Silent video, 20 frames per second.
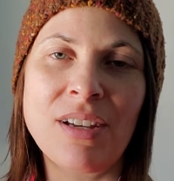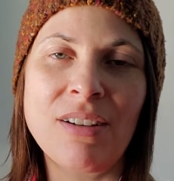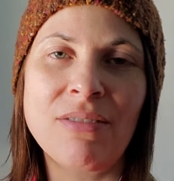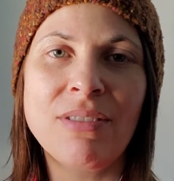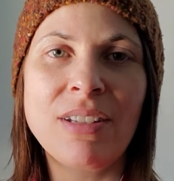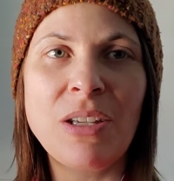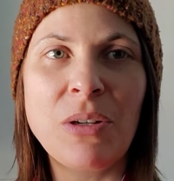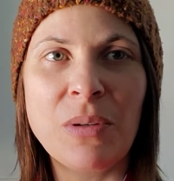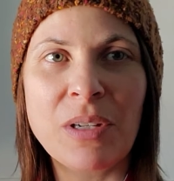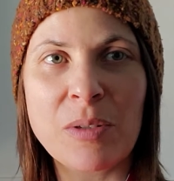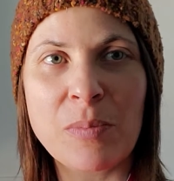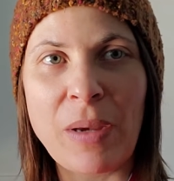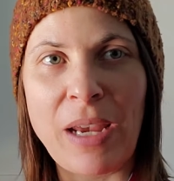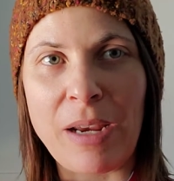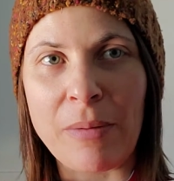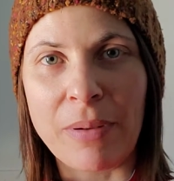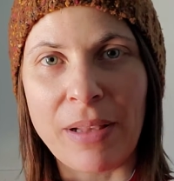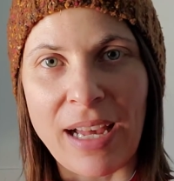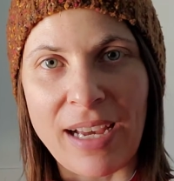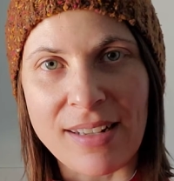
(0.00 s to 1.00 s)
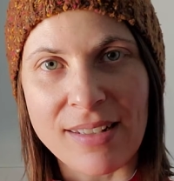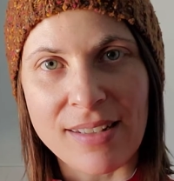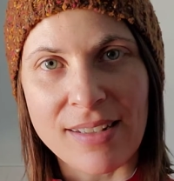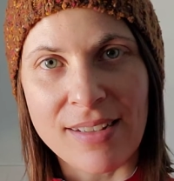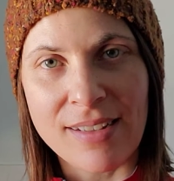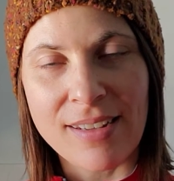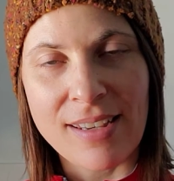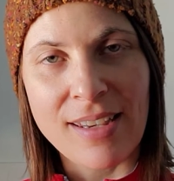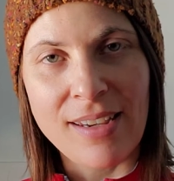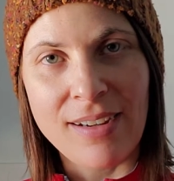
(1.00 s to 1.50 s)
of the US Bank
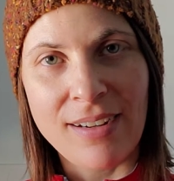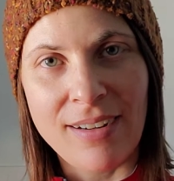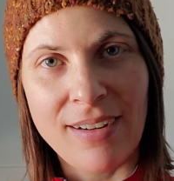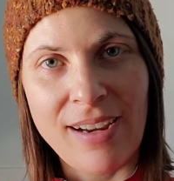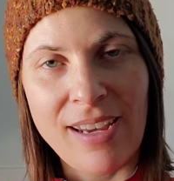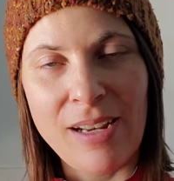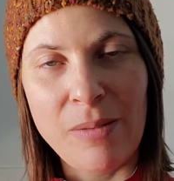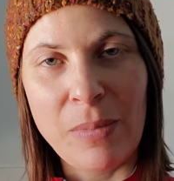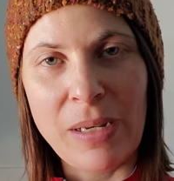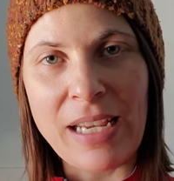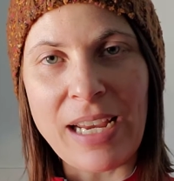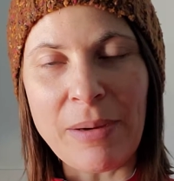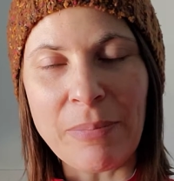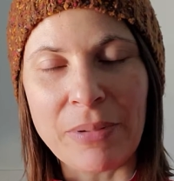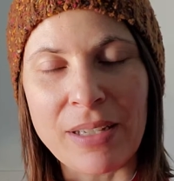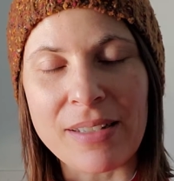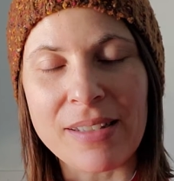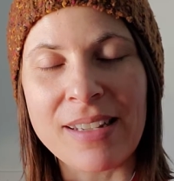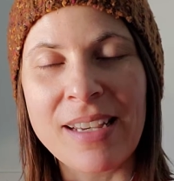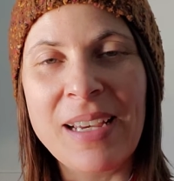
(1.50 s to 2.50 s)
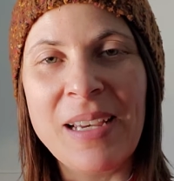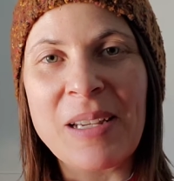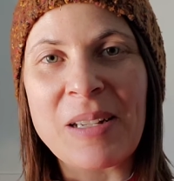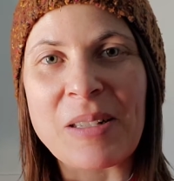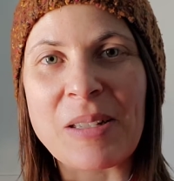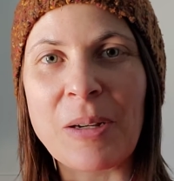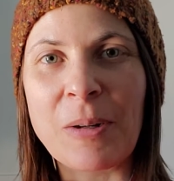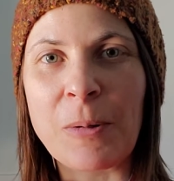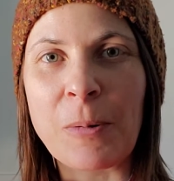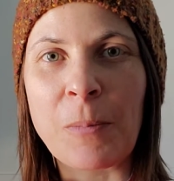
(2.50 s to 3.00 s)
Plaza here in Minneapolis.
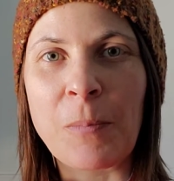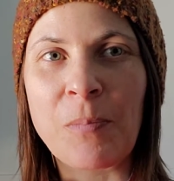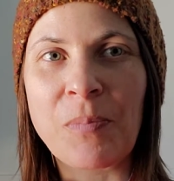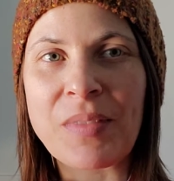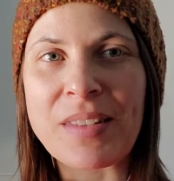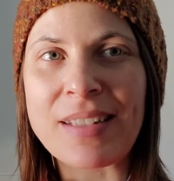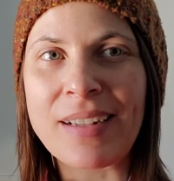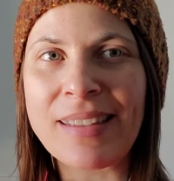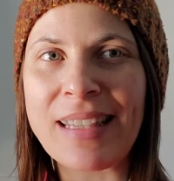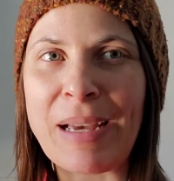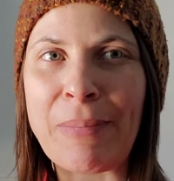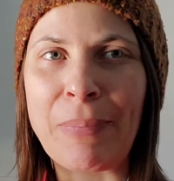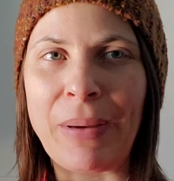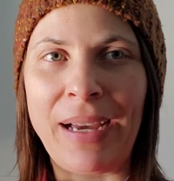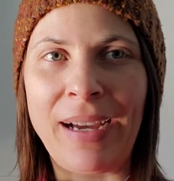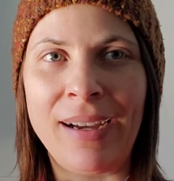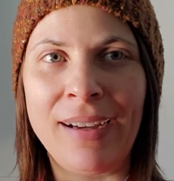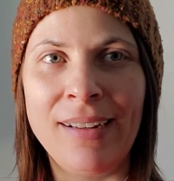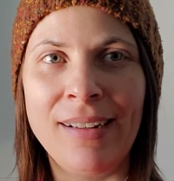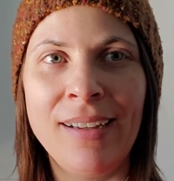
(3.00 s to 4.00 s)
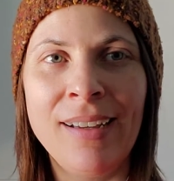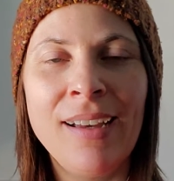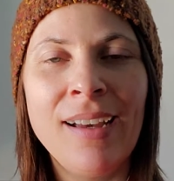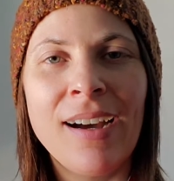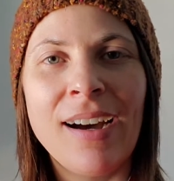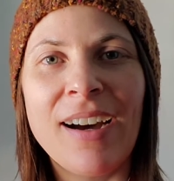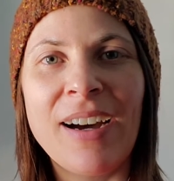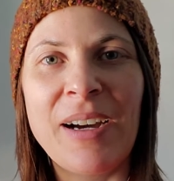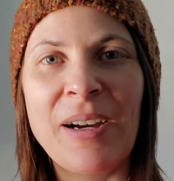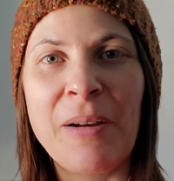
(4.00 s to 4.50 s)
So it's not that bad.
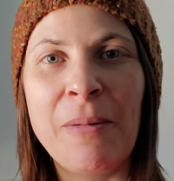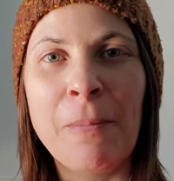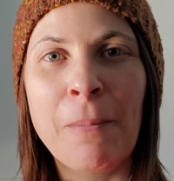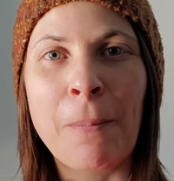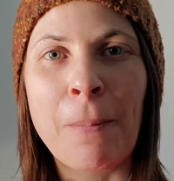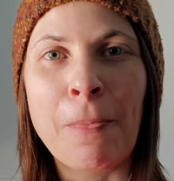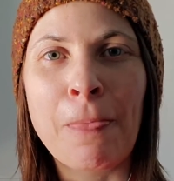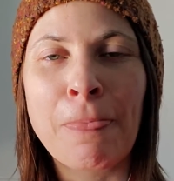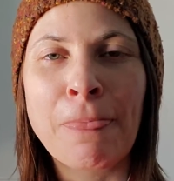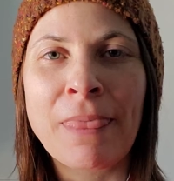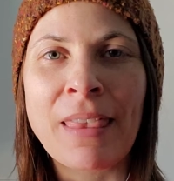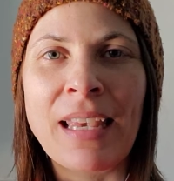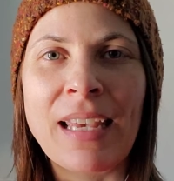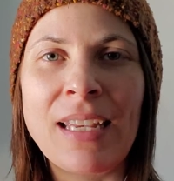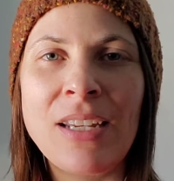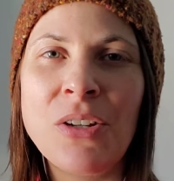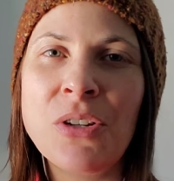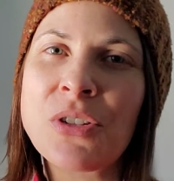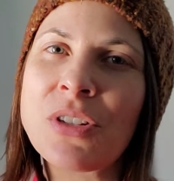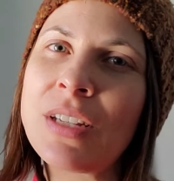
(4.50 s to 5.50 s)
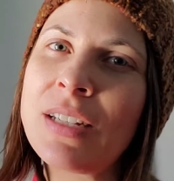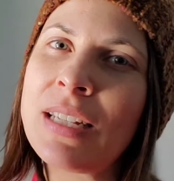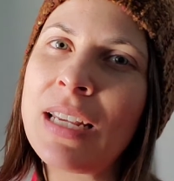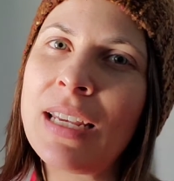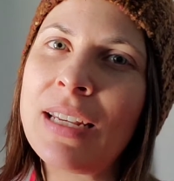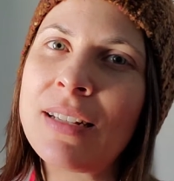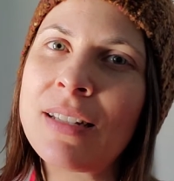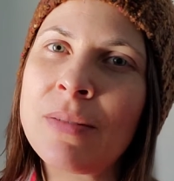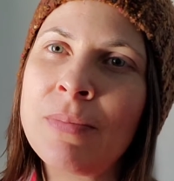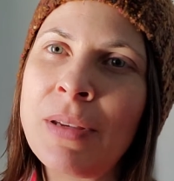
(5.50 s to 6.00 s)
Um, it usually
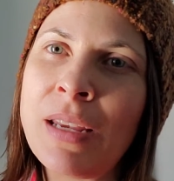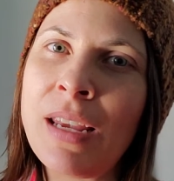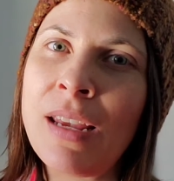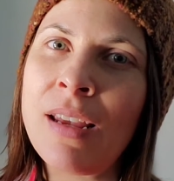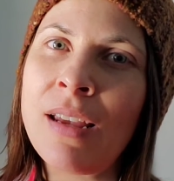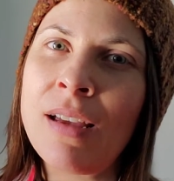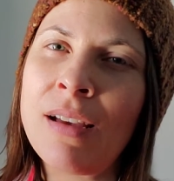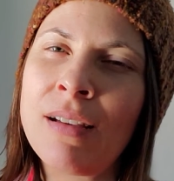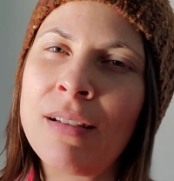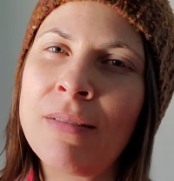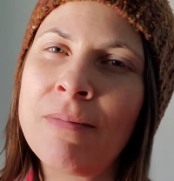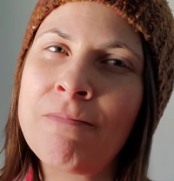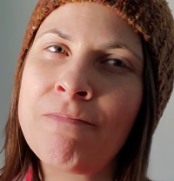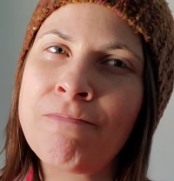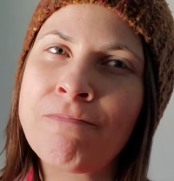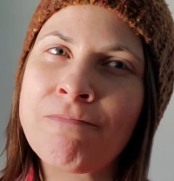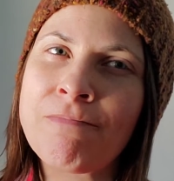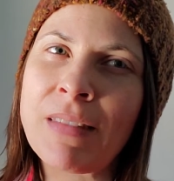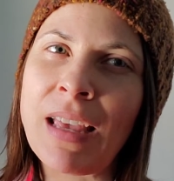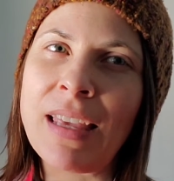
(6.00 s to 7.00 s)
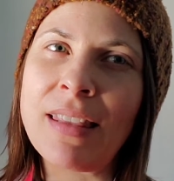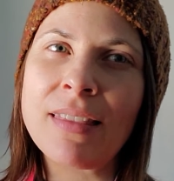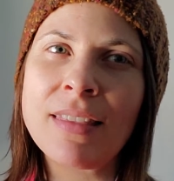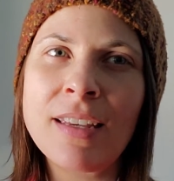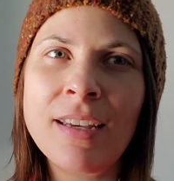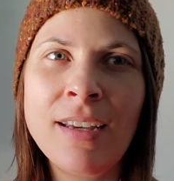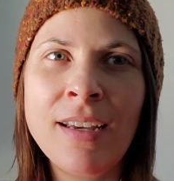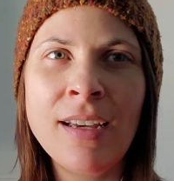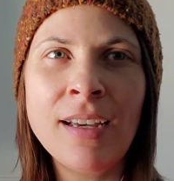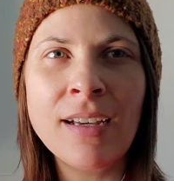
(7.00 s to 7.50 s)
takes me, I
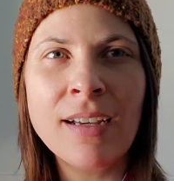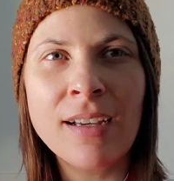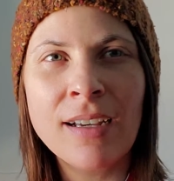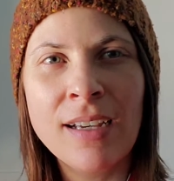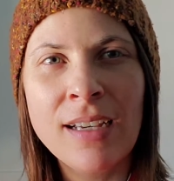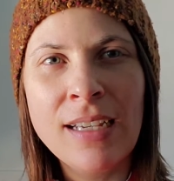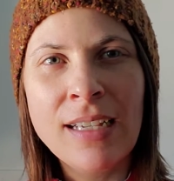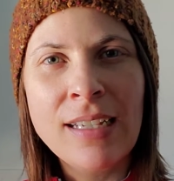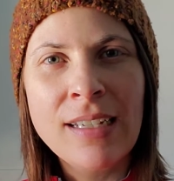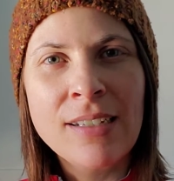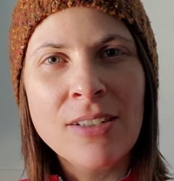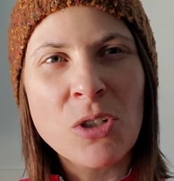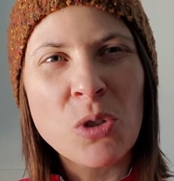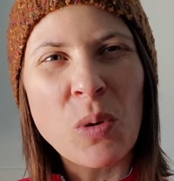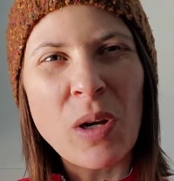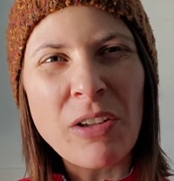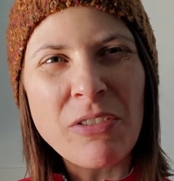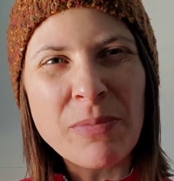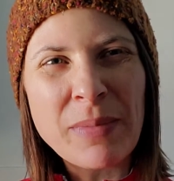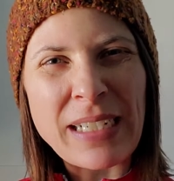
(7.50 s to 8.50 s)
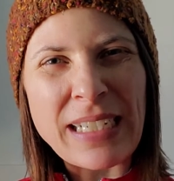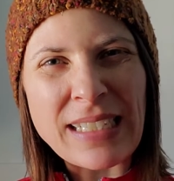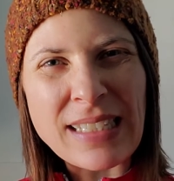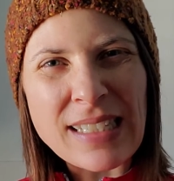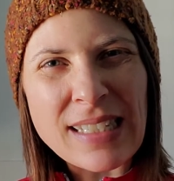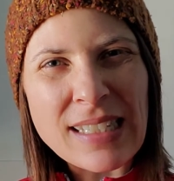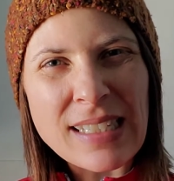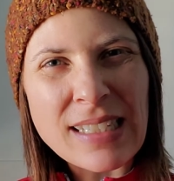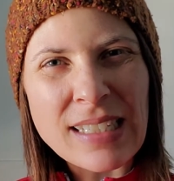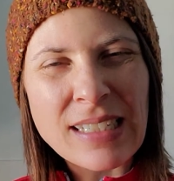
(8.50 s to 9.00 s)
think, 12
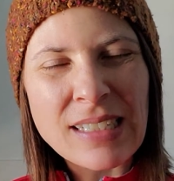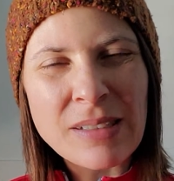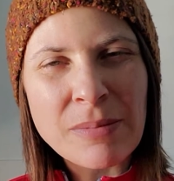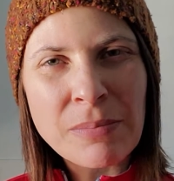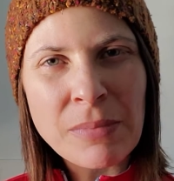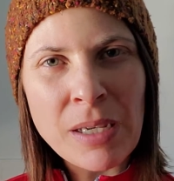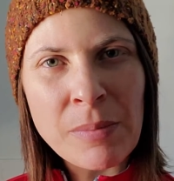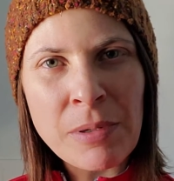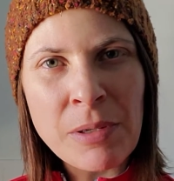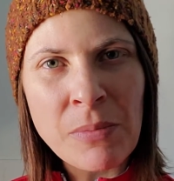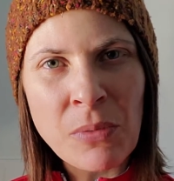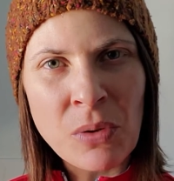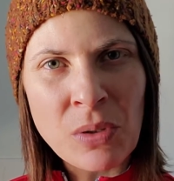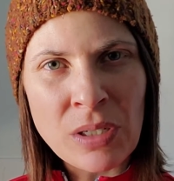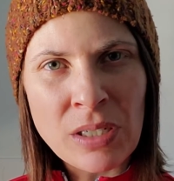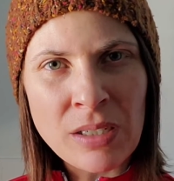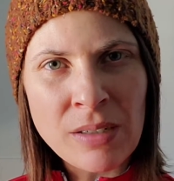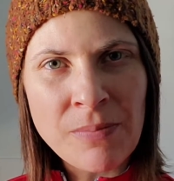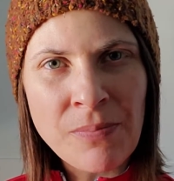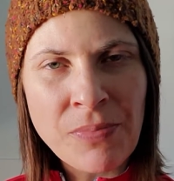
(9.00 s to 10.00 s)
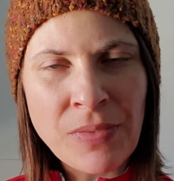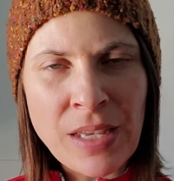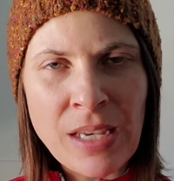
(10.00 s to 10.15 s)
minutes, maybe more.